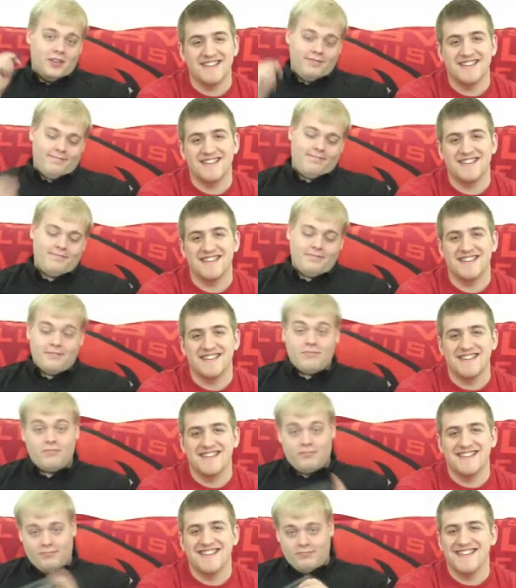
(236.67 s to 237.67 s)

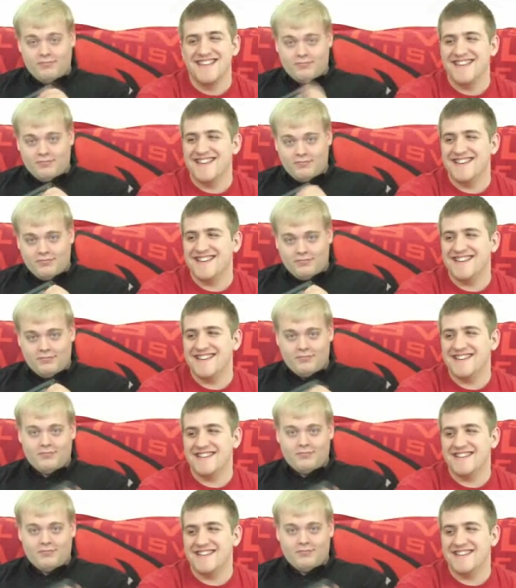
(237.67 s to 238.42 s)
[no speech]